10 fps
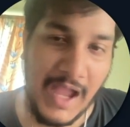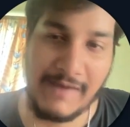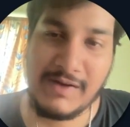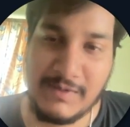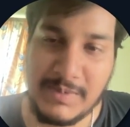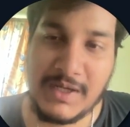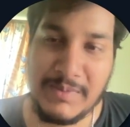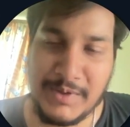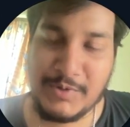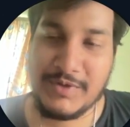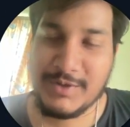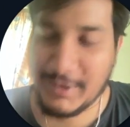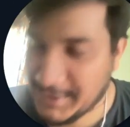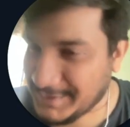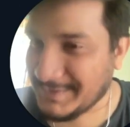I will be coming to this
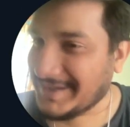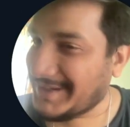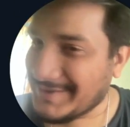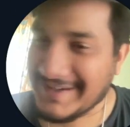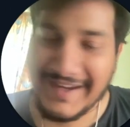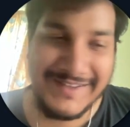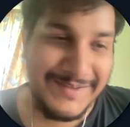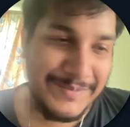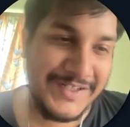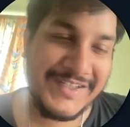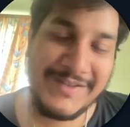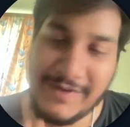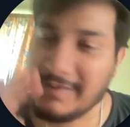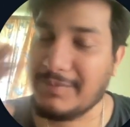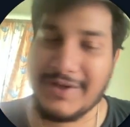also very quick, guys, but just
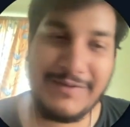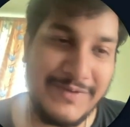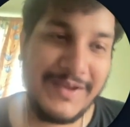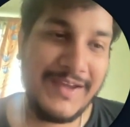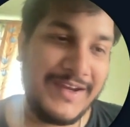a brief.